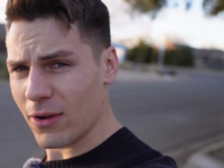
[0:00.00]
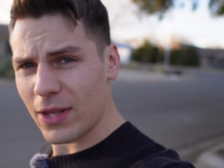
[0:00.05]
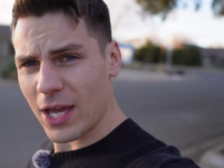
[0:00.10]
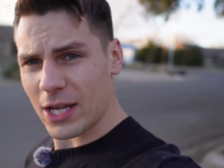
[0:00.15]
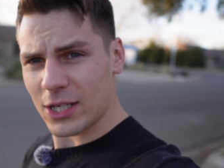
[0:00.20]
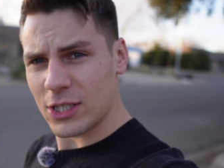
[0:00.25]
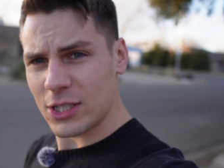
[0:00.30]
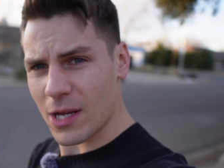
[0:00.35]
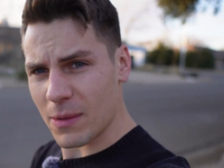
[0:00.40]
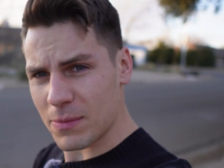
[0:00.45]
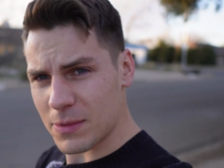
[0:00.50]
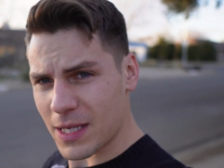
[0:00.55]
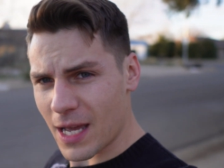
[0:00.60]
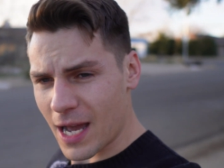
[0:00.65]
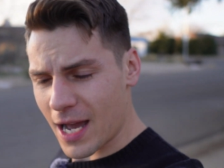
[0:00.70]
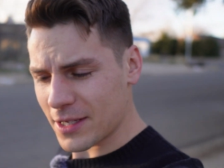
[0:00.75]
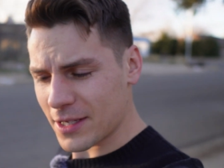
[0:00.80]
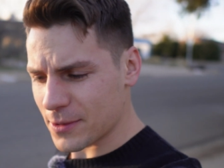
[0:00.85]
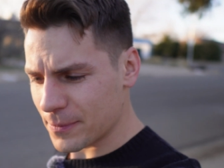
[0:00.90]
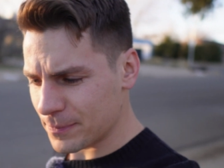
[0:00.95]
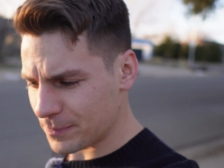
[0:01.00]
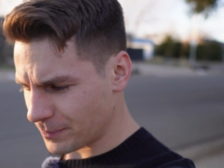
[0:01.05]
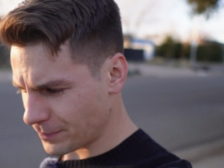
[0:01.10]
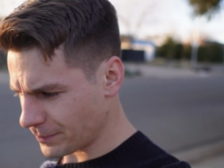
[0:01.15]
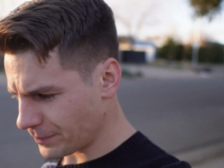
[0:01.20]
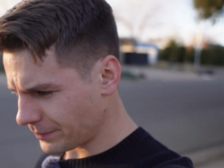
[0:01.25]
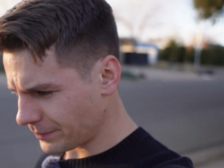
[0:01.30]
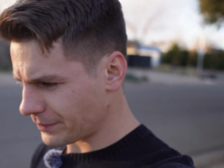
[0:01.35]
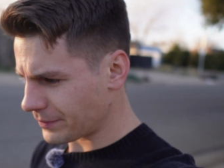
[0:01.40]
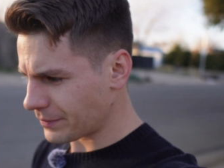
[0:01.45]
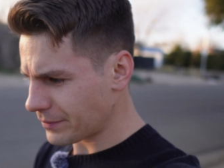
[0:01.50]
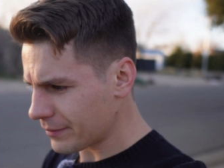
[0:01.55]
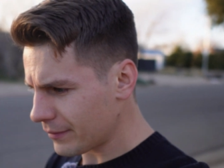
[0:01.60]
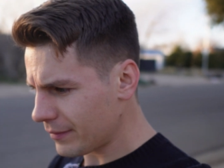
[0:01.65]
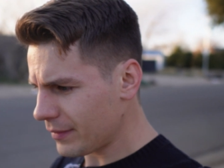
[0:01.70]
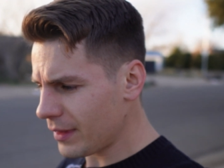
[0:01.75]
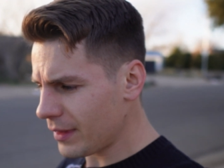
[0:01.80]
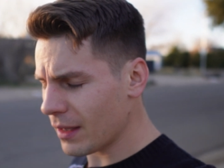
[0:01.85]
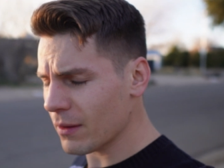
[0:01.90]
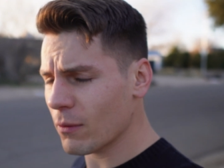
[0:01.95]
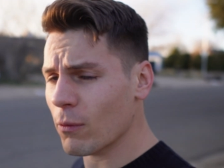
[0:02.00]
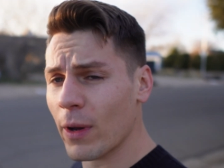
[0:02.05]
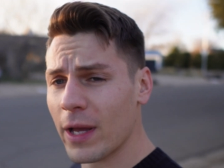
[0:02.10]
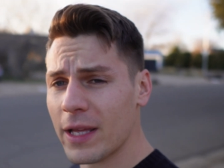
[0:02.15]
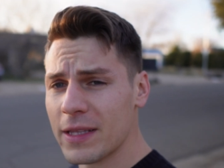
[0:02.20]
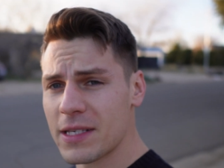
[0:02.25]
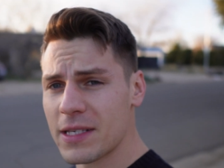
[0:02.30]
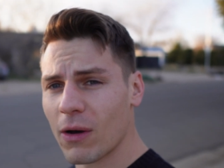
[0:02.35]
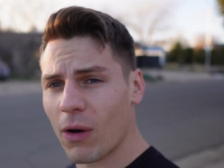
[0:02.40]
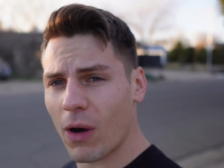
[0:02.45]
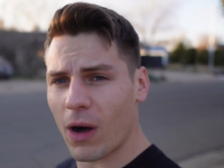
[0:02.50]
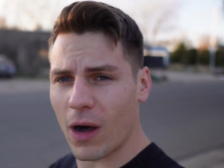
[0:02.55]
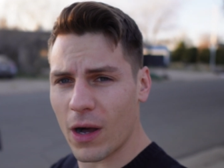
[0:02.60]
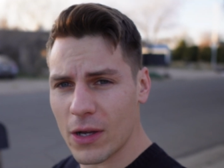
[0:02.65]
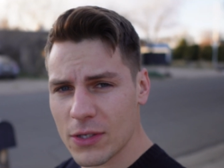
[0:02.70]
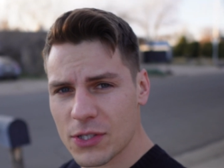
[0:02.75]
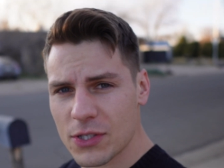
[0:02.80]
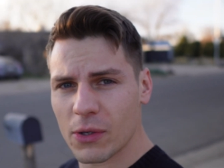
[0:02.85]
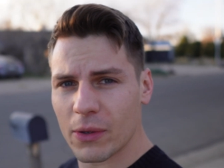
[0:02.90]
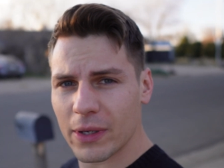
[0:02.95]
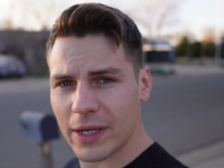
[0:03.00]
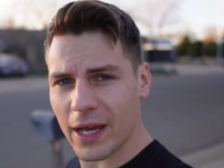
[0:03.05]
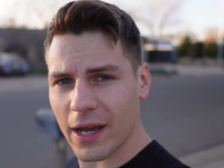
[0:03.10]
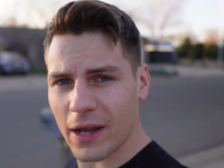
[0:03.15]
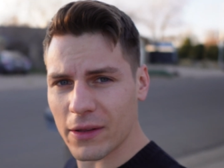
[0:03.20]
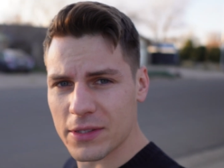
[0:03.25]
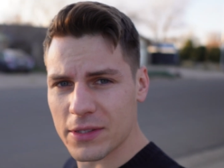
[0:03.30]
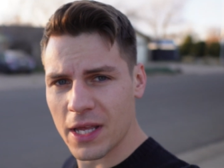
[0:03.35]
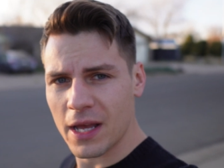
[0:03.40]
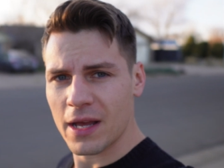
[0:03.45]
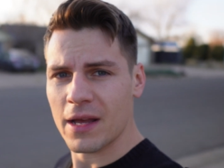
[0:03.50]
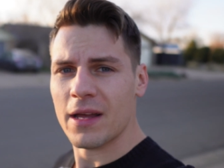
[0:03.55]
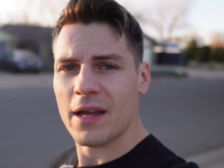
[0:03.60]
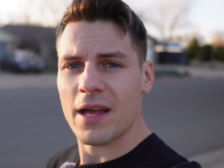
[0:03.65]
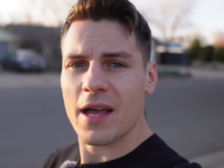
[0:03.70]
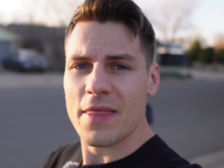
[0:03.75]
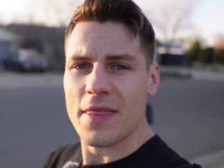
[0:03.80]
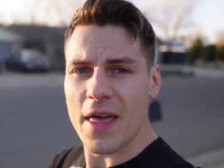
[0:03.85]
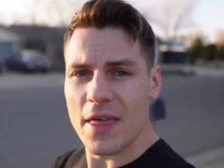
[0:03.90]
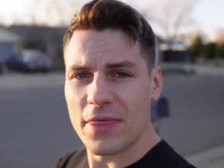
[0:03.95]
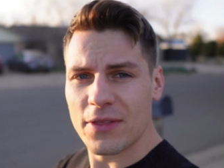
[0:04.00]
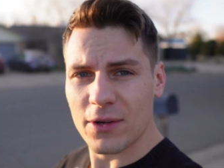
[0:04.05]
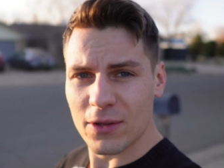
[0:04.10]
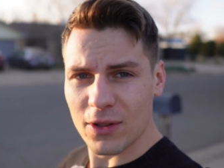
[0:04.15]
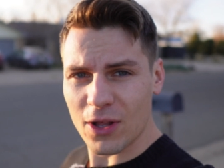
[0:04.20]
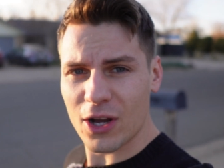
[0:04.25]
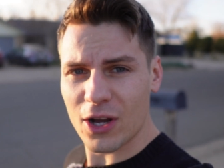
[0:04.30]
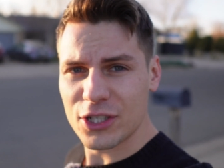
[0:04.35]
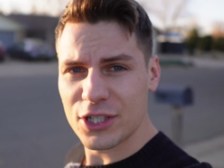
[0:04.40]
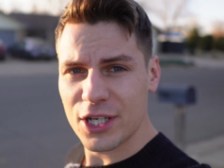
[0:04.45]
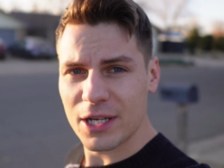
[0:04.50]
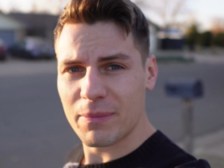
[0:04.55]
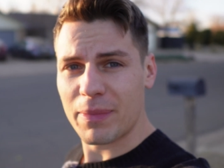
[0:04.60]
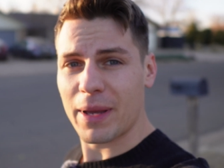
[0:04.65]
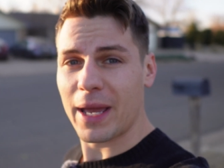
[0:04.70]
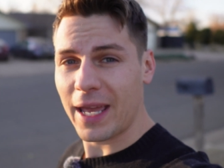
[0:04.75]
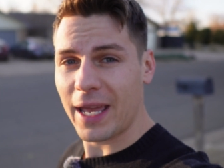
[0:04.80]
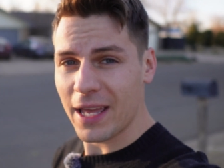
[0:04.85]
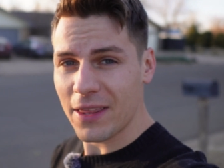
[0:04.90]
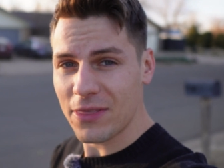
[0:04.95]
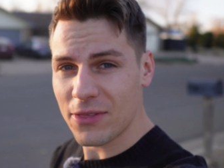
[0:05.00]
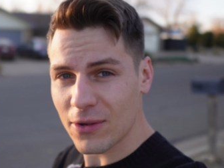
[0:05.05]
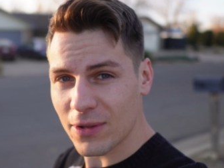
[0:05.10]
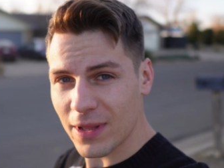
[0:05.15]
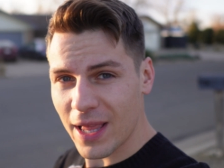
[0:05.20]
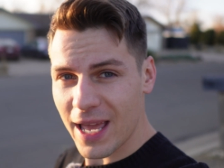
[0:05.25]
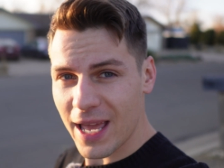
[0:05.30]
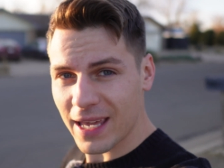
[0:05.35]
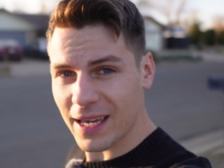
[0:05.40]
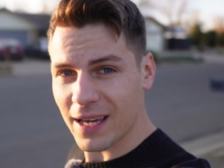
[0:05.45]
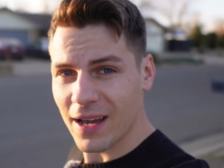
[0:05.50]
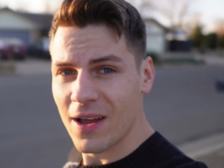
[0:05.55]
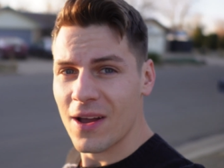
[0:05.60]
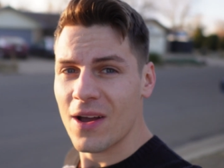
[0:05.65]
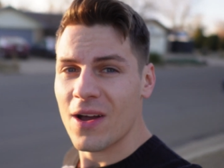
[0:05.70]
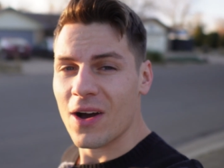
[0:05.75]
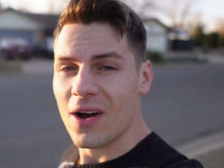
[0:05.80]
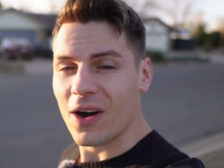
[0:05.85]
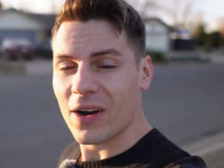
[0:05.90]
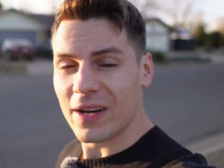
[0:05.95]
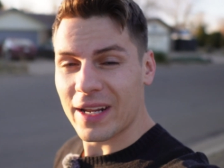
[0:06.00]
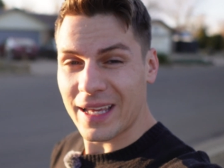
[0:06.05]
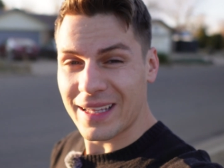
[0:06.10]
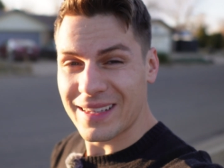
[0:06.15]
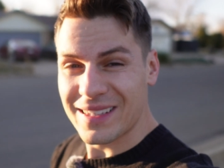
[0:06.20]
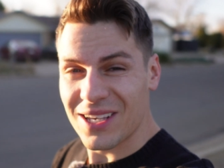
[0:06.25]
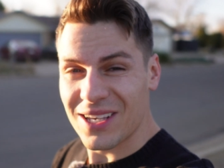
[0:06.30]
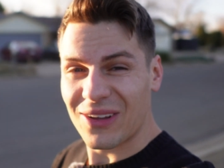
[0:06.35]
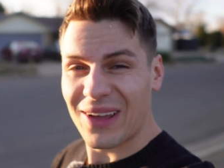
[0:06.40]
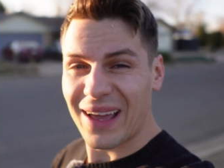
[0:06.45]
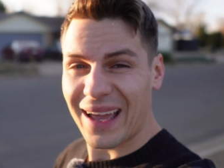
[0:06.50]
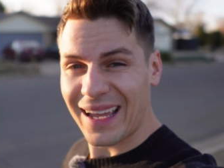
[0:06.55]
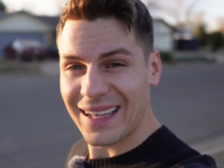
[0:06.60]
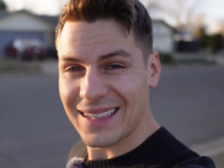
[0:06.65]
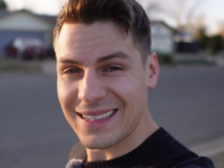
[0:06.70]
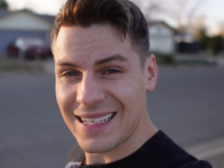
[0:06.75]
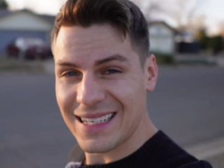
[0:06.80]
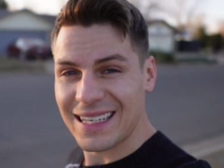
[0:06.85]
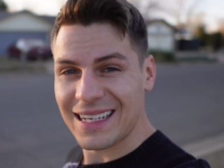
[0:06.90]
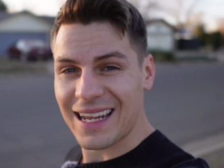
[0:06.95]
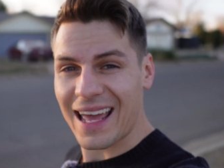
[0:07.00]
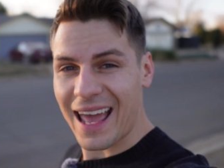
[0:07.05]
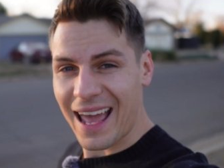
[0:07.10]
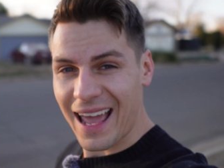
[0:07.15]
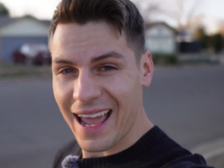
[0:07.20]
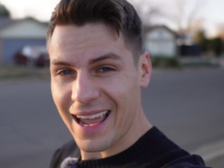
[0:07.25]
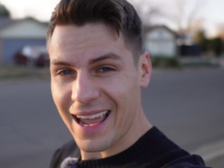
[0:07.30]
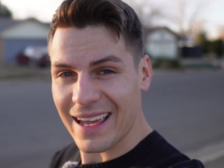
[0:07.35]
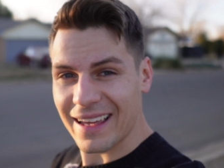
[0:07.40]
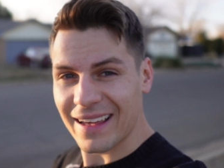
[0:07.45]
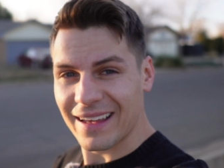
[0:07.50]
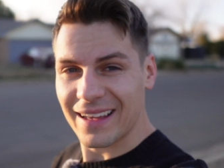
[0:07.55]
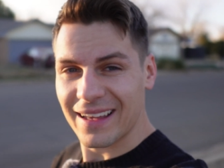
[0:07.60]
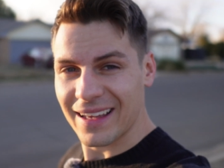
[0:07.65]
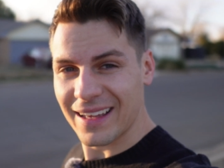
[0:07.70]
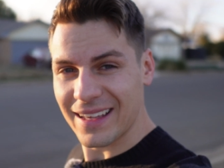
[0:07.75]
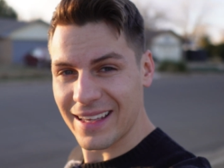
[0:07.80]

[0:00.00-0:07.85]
Arrow Lake chips, guys. Intel also announced that they're launching Panther Lake on Intel 18A.